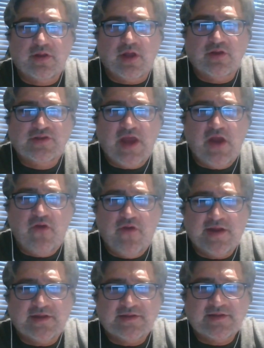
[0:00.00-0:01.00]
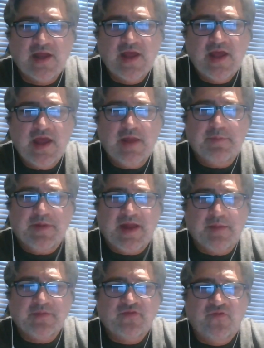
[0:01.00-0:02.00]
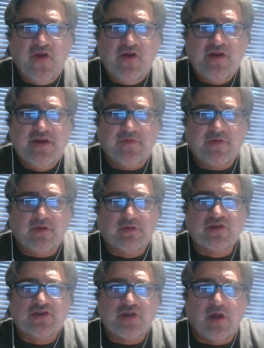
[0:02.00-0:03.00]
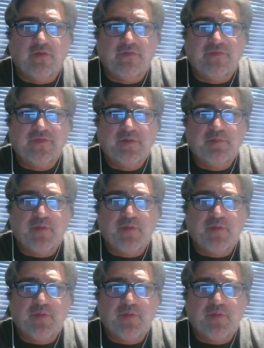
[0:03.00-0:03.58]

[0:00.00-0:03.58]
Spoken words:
areas, it becomes very difficult to solve